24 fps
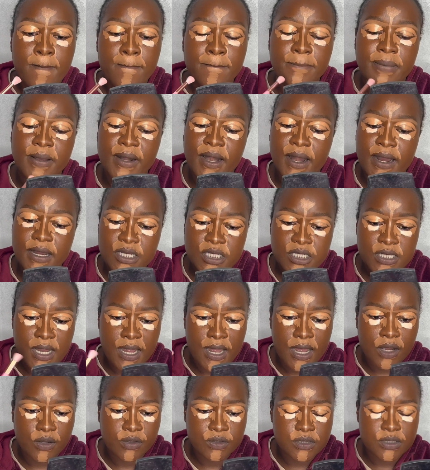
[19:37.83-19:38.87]
brush
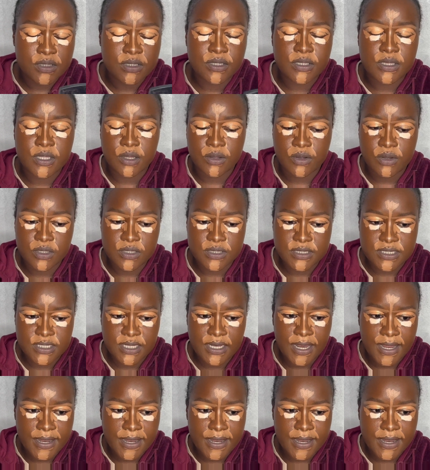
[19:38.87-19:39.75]
out the concealer.